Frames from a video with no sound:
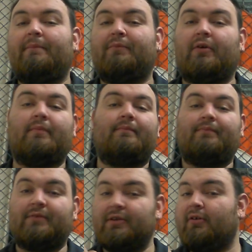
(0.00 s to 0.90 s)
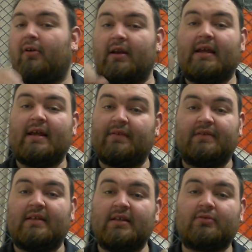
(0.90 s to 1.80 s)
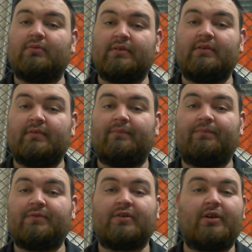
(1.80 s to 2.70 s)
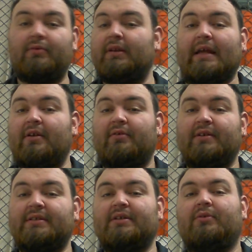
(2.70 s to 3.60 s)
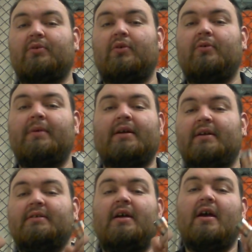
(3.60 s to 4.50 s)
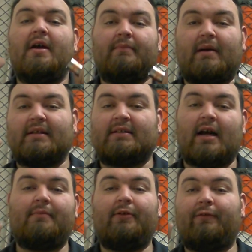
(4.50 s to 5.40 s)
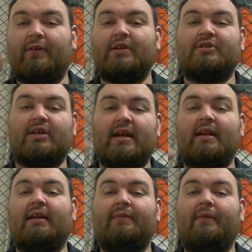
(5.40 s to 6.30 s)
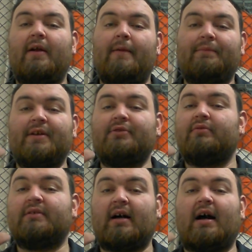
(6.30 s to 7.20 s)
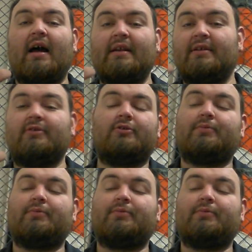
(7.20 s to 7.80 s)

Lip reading: well, you're already hitting this one, so you're really hitting only a single coil, because by the time you finish hitting, this one's hot and this one's